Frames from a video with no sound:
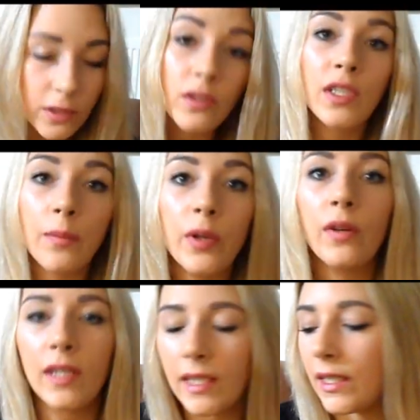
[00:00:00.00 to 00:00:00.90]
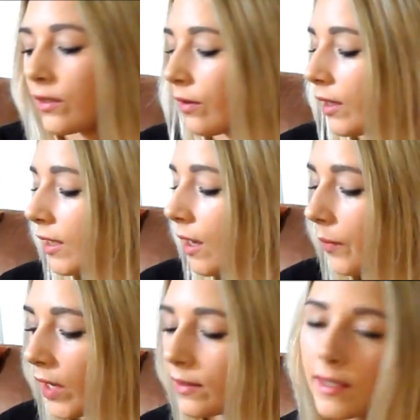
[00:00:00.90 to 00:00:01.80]
took shampoo and conditioner and
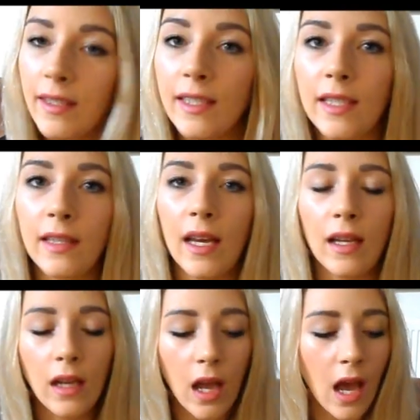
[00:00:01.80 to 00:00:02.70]
a mask and things like that